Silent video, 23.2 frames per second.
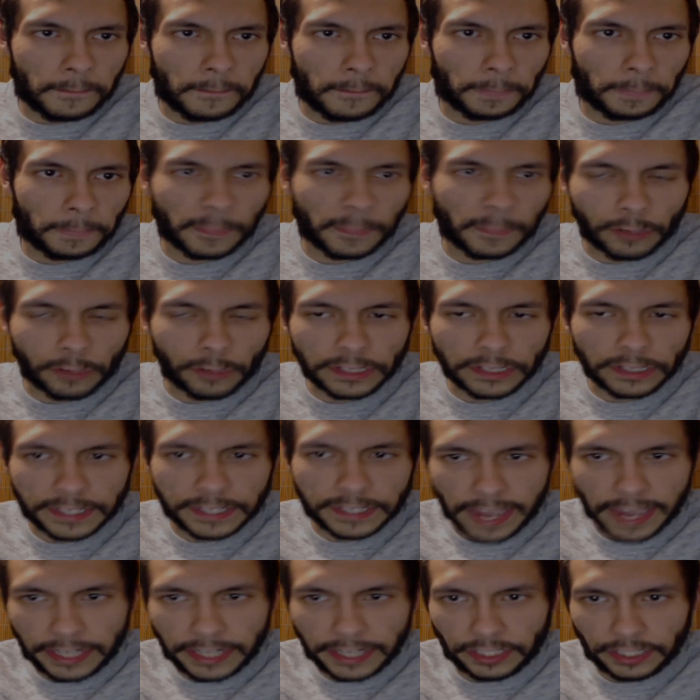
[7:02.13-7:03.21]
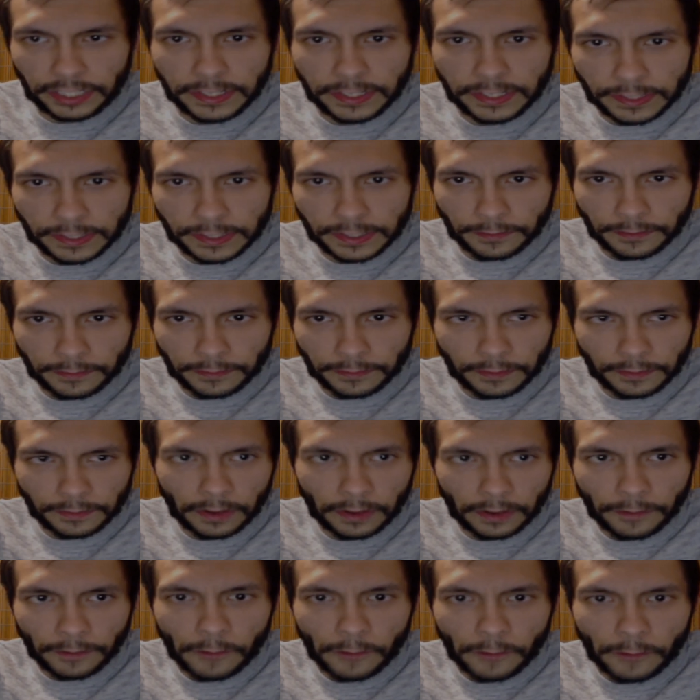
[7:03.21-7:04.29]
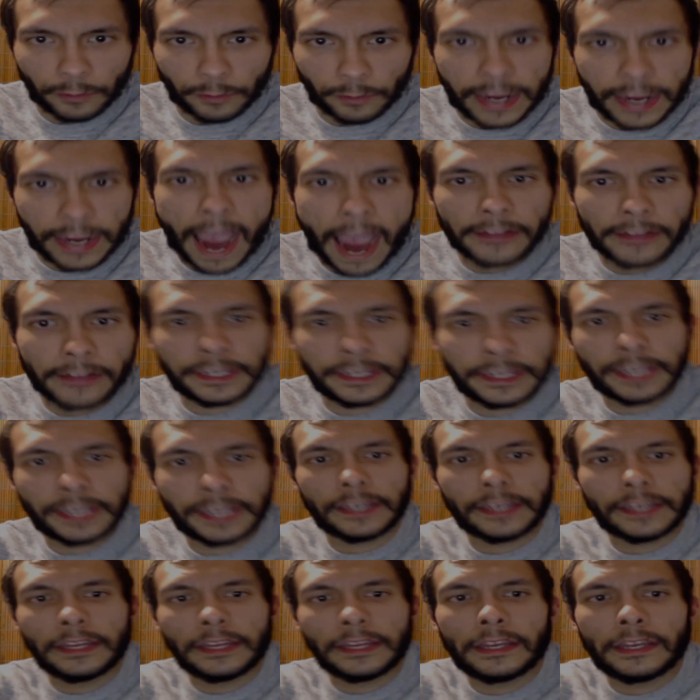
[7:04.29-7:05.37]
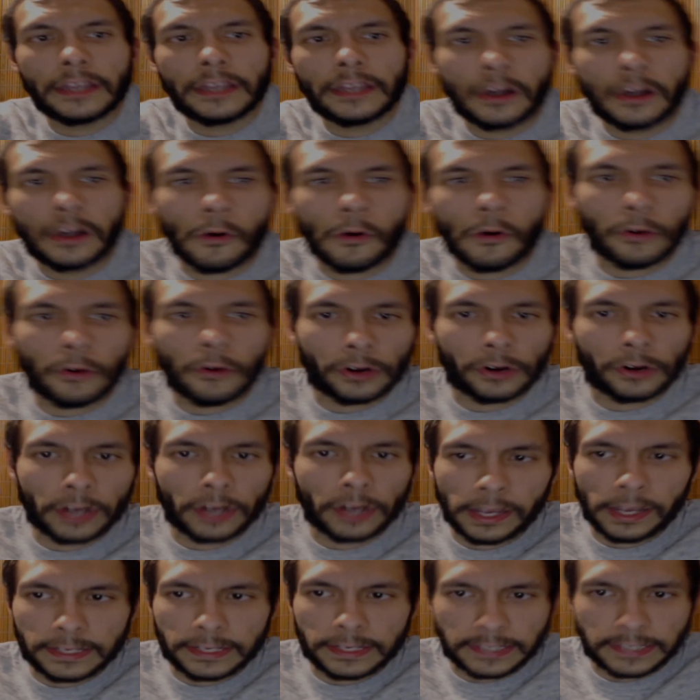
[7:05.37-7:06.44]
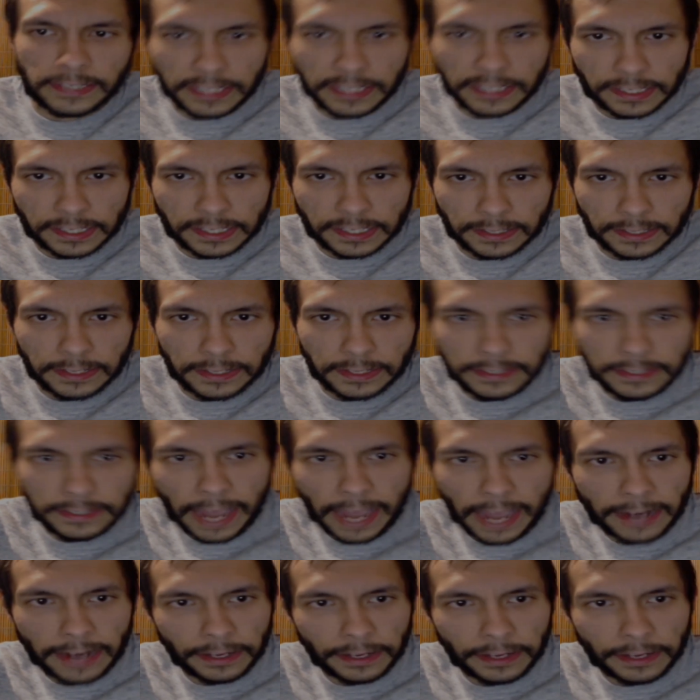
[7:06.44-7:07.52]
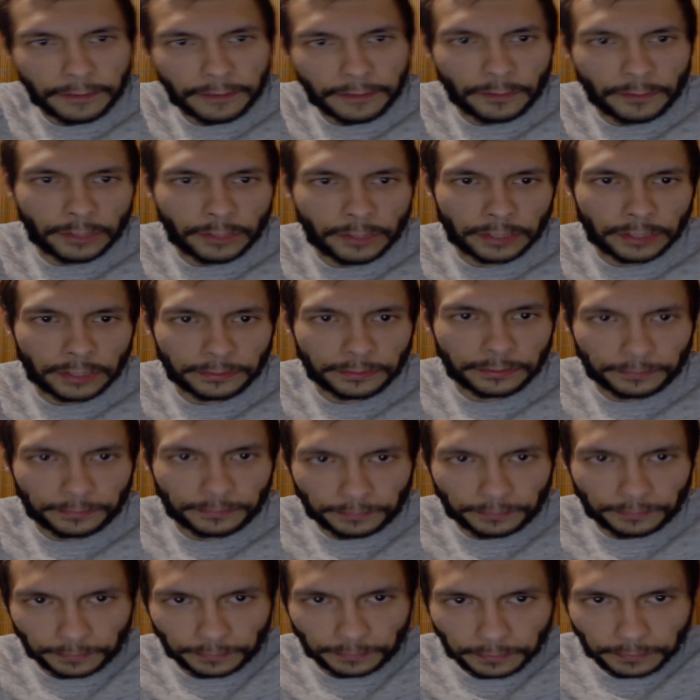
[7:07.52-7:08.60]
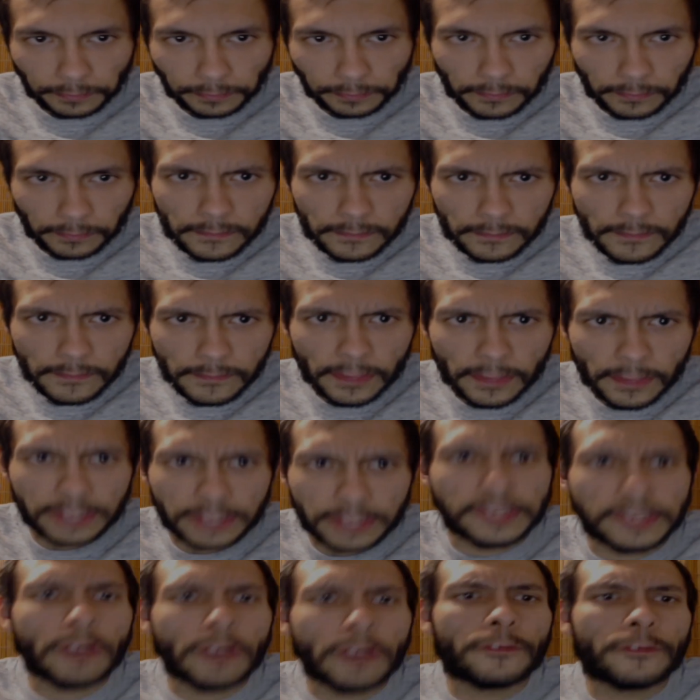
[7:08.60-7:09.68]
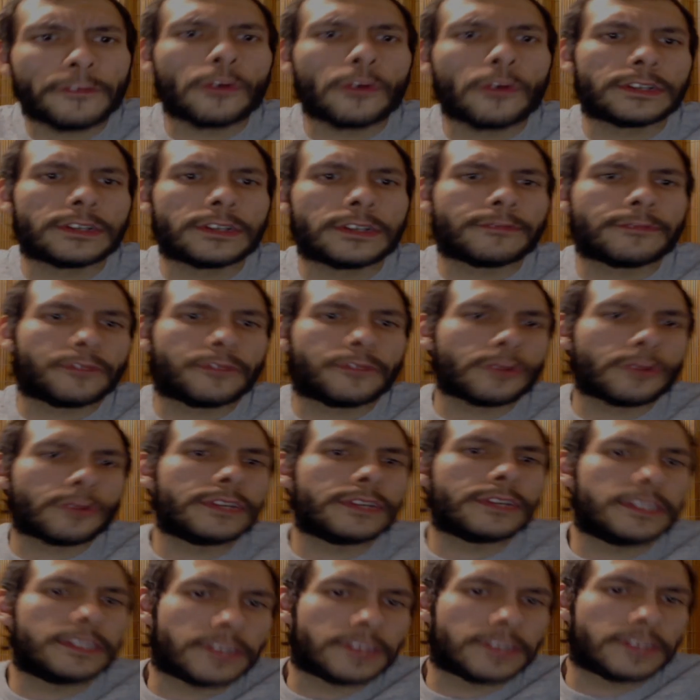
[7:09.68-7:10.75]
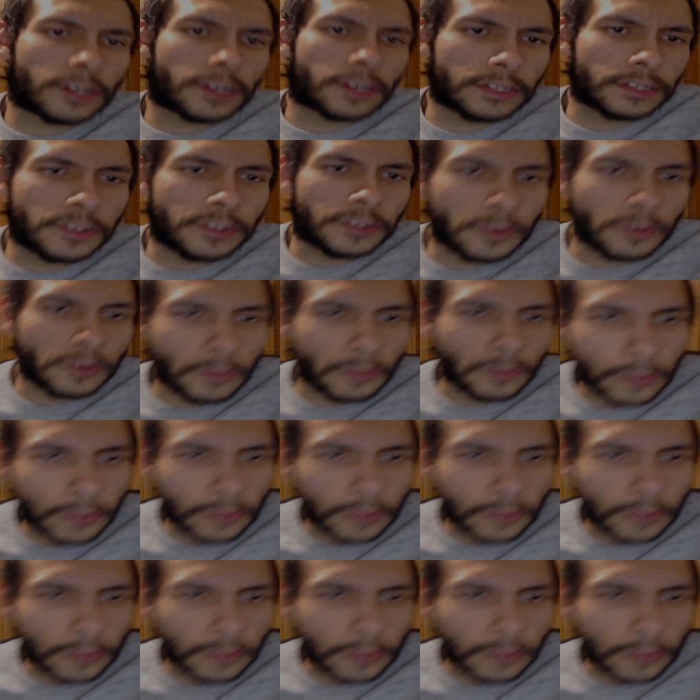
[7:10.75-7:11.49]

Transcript: realizations of reality or sense data, if you will. And so, of course, if we're going to turn to